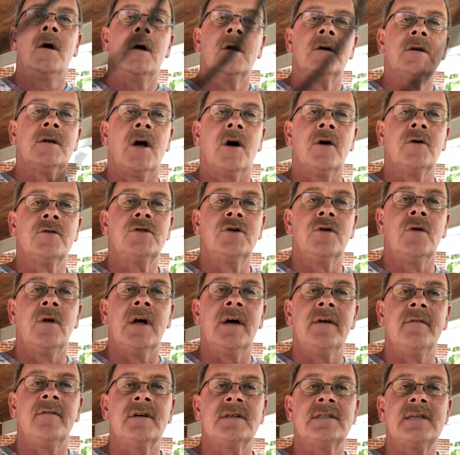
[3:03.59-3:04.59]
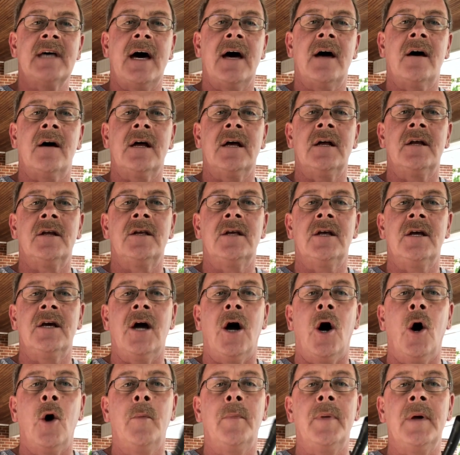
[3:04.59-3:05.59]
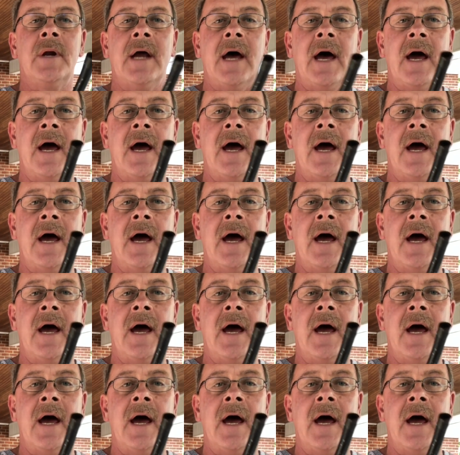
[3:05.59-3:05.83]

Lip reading: As long as you leave this out in the open